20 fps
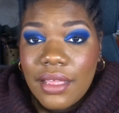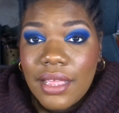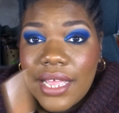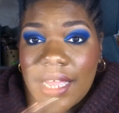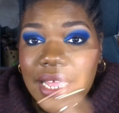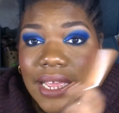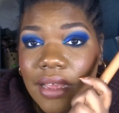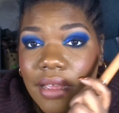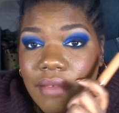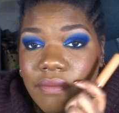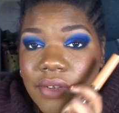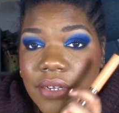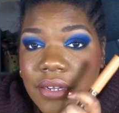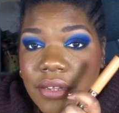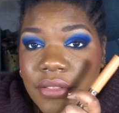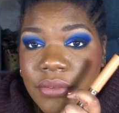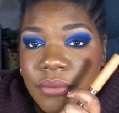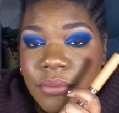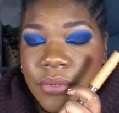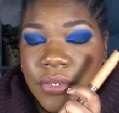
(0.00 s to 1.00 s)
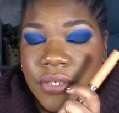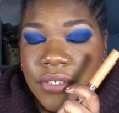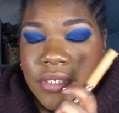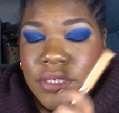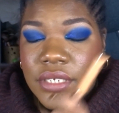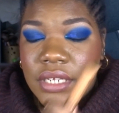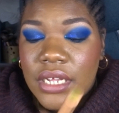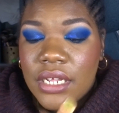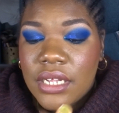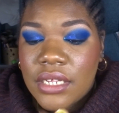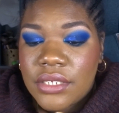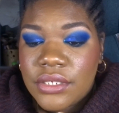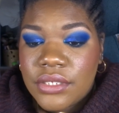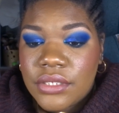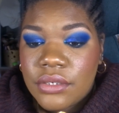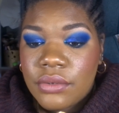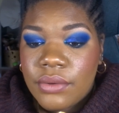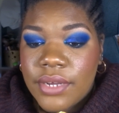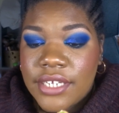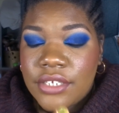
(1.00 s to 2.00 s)
I have another one,
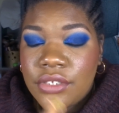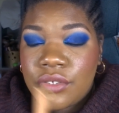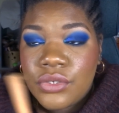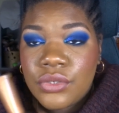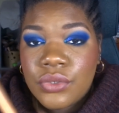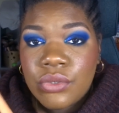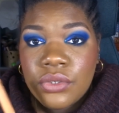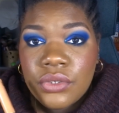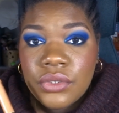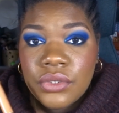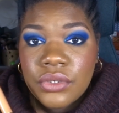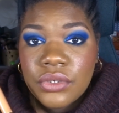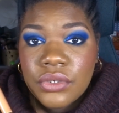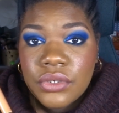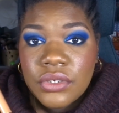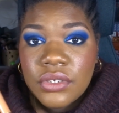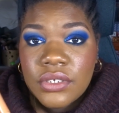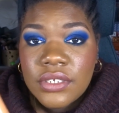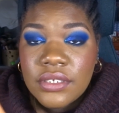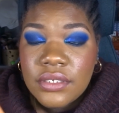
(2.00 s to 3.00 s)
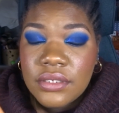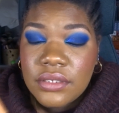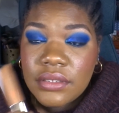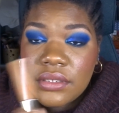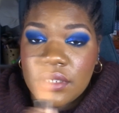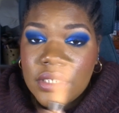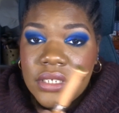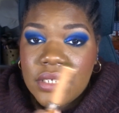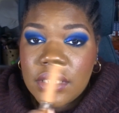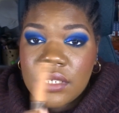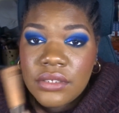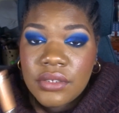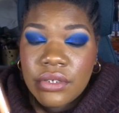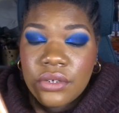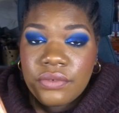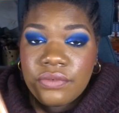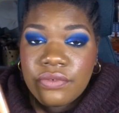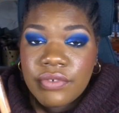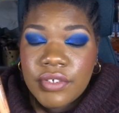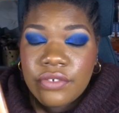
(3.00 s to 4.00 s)
so I took the
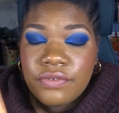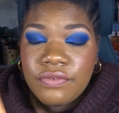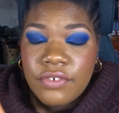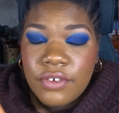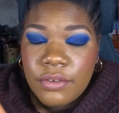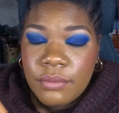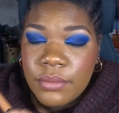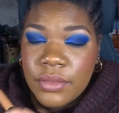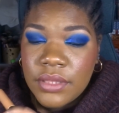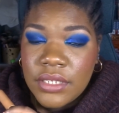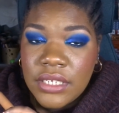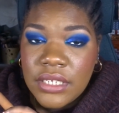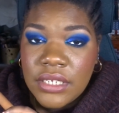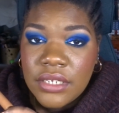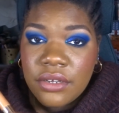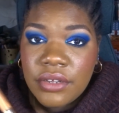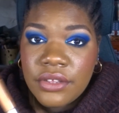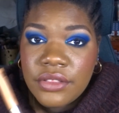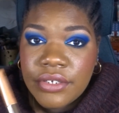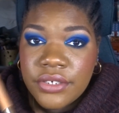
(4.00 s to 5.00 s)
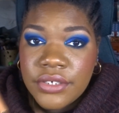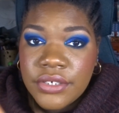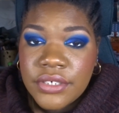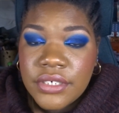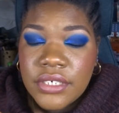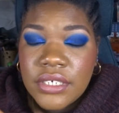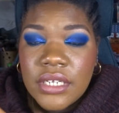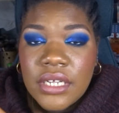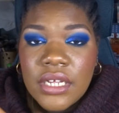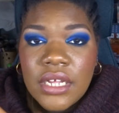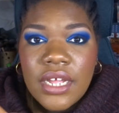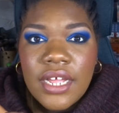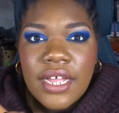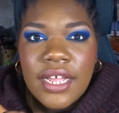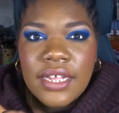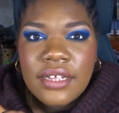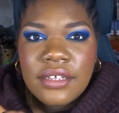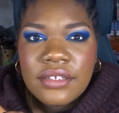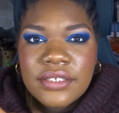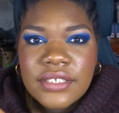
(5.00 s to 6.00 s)
doe food from the other
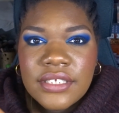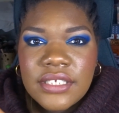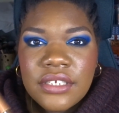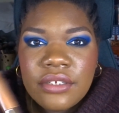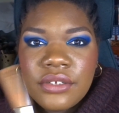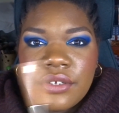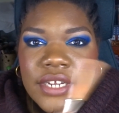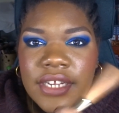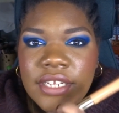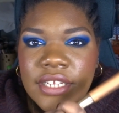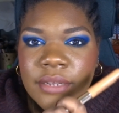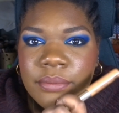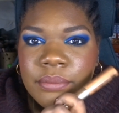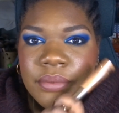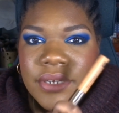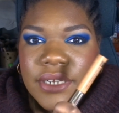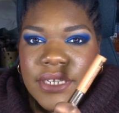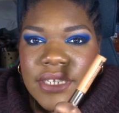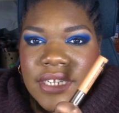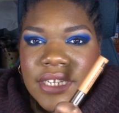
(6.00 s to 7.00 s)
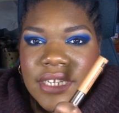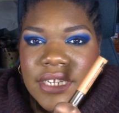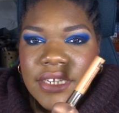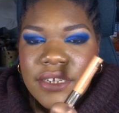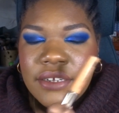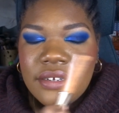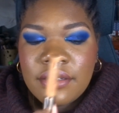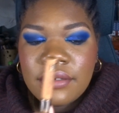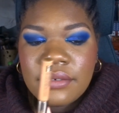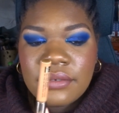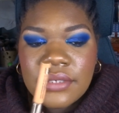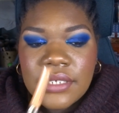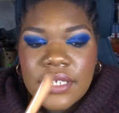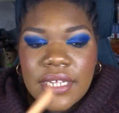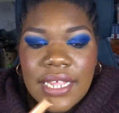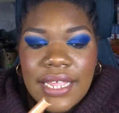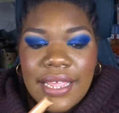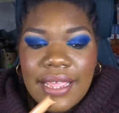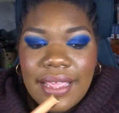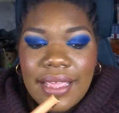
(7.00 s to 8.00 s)
concealer and I put it in here,
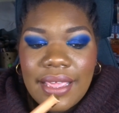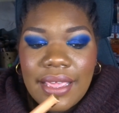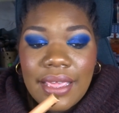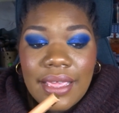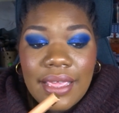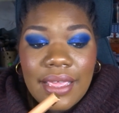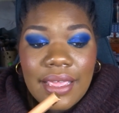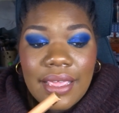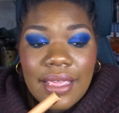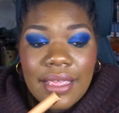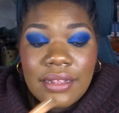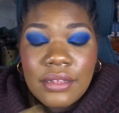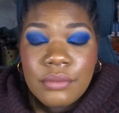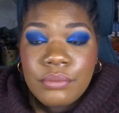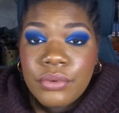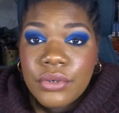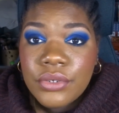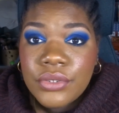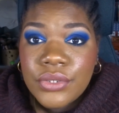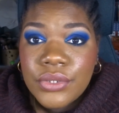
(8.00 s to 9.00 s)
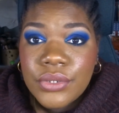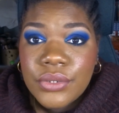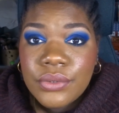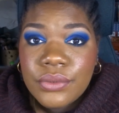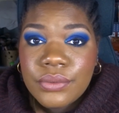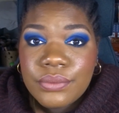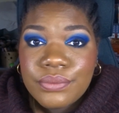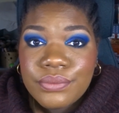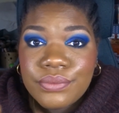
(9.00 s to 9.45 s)
and it broke too.